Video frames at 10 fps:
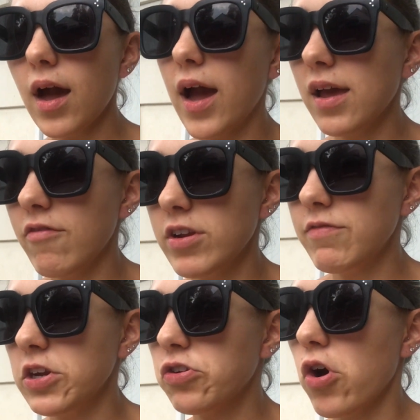I haven't
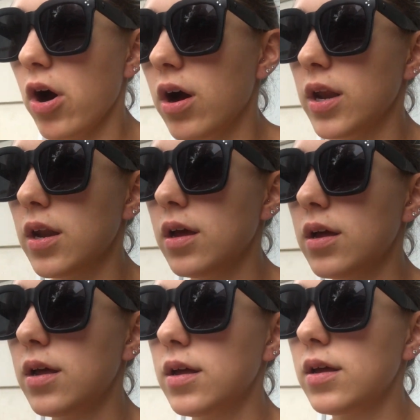even gone
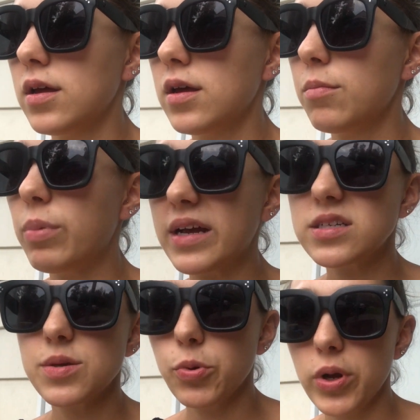
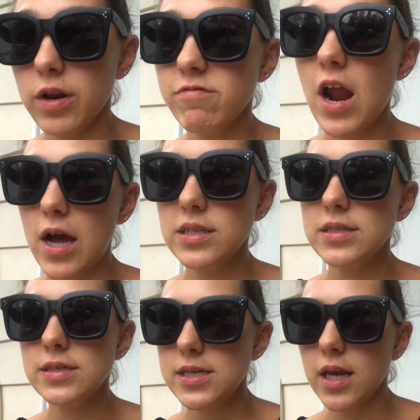past the point of not
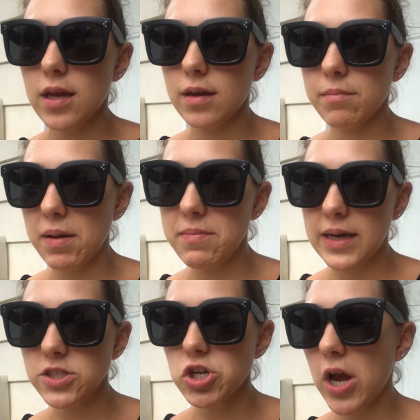taking my meds